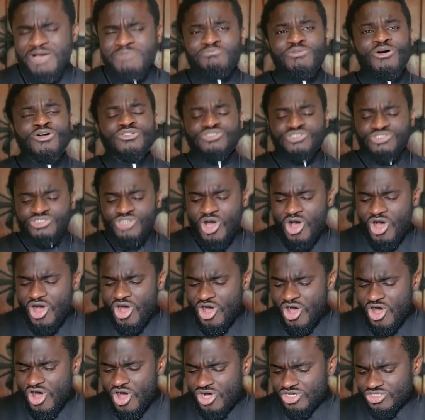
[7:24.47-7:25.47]
but
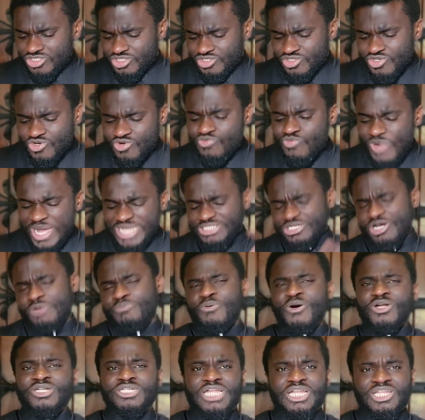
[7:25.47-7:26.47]
those who wait
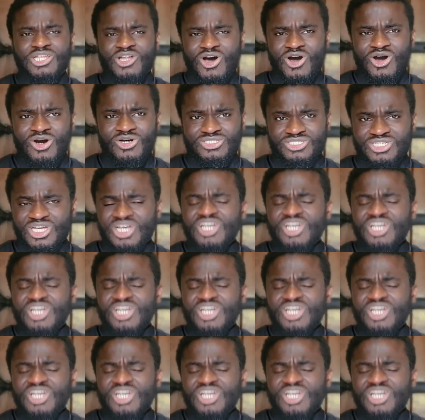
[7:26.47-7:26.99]
upon the Lord,